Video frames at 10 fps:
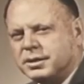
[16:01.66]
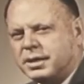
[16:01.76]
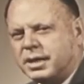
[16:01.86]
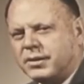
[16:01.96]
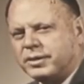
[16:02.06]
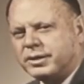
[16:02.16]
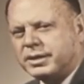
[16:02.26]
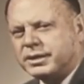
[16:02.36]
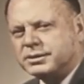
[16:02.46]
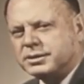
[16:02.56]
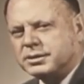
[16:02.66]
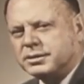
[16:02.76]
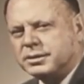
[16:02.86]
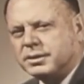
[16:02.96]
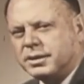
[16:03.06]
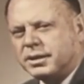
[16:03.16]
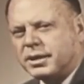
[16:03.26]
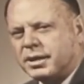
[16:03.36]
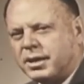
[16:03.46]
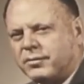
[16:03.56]
how he does it,
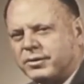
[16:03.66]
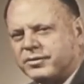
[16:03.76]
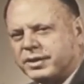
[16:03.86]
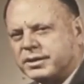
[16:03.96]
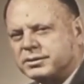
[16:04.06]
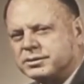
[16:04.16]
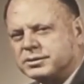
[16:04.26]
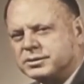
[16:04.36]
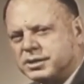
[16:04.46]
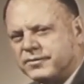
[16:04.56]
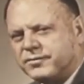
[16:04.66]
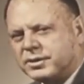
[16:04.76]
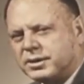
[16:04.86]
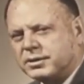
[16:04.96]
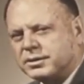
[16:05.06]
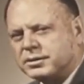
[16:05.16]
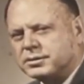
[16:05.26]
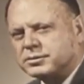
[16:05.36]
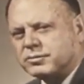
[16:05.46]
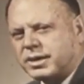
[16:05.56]
and how he thinks is difficult to
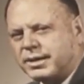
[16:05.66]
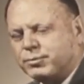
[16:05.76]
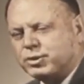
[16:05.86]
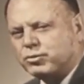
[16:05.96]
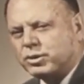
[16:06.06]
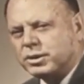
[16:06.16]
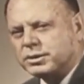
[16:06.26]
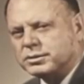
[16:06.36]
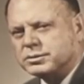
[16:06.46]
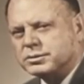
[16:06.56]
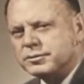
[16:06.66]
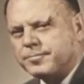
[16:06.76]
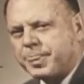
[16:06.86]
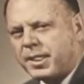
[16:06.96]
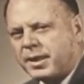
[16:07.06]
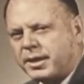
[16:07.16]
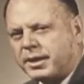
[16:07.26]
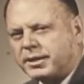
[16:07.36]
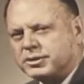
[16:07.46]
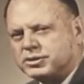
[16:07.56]
describe with words.
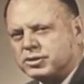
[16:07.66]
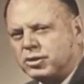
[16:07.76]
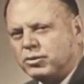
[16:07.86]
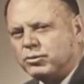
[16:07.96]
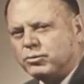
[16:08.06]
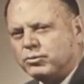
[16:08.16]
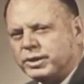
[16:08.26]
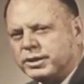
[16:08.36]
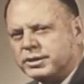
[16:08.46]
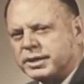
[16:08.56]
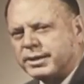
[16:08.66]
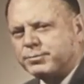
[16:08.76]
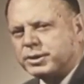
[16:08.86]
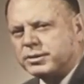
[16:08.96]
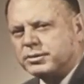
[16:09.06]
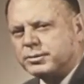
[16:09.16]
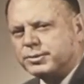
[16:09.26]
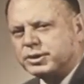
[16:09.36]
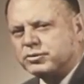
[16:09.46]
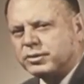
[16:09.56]
And so we attempted to
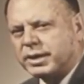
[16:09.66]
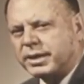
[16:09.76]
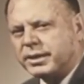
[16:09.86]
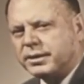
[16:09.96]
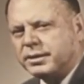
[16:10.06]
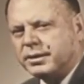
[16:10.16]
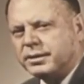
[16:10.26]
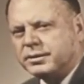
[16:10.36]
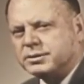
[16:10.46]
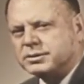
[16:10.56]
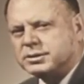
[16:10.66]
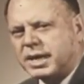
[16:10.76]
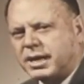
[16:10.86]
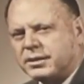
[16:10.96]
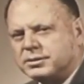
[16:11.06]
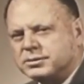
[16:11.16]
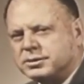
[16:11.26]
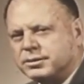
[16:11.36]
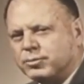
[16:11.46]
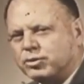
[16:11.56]
portray the stylist
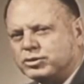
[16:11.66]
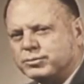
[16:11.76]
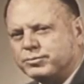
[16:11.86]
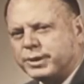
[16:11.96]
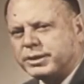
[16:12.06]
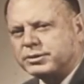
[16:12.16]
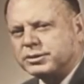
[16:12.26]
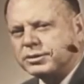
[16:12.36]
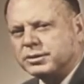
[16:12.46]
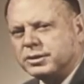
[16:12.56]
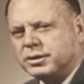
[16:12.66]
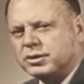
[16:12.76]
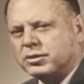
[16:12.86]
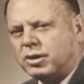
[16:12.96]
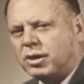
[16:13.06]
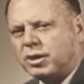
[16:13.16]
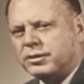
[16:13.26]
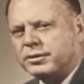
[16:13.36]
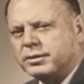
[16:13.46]
in motion picture called